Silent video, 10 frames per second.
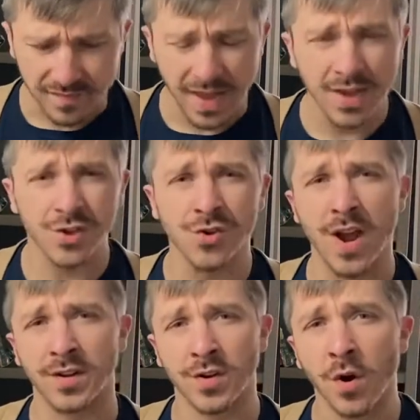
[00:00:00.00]

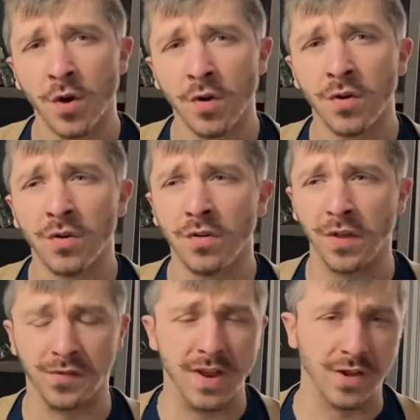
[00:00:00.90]
extract coal
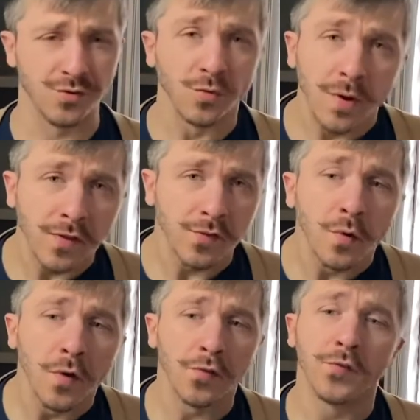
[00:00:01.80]
as a natural
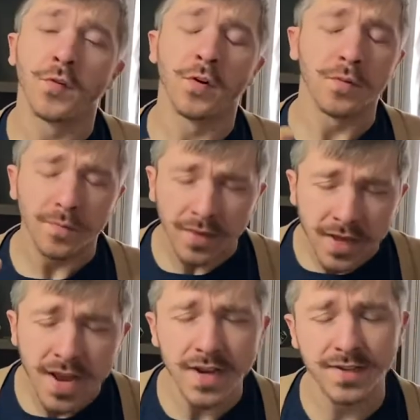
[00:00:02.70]
resource for
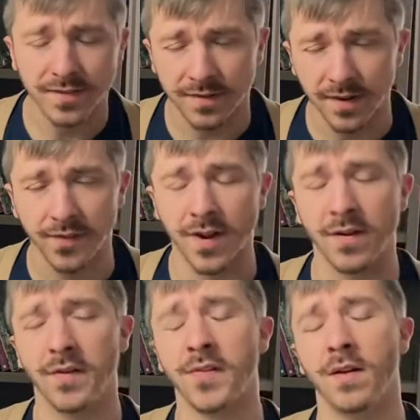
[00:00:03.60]
heat and et cetera,
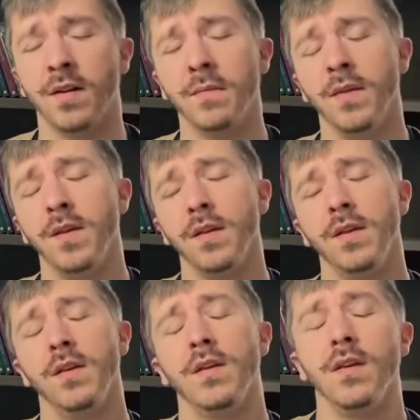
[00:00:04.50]
et cetera.
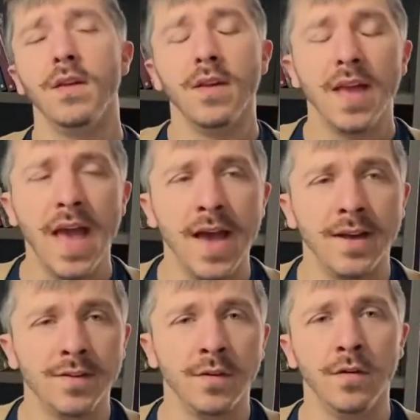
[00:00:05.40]

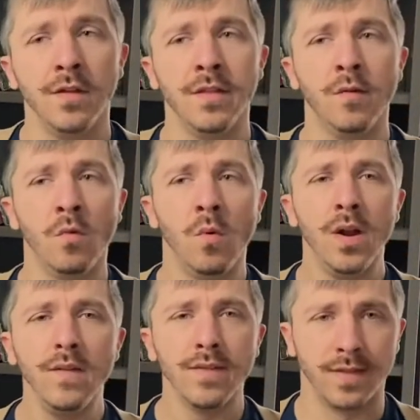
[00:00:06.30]
And that
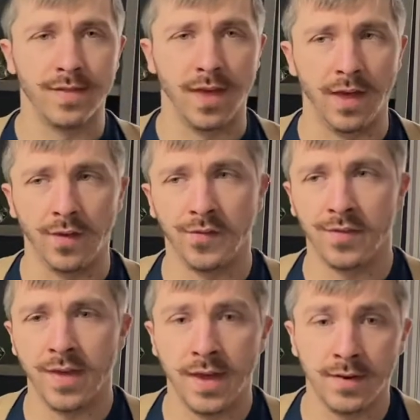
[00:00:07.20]
one of the things
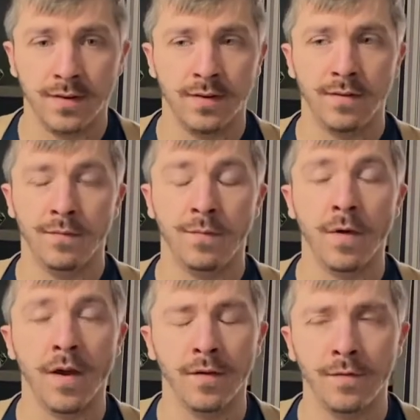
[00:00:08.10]
that
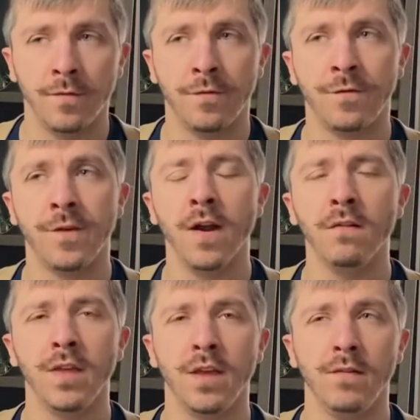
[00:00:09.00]

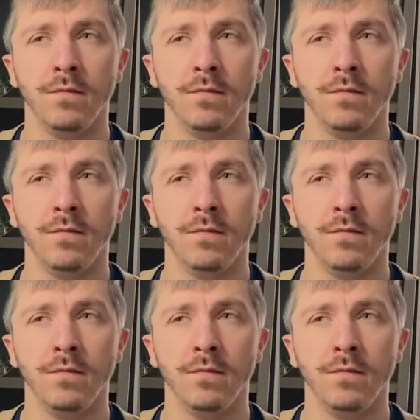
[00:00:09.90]
fairly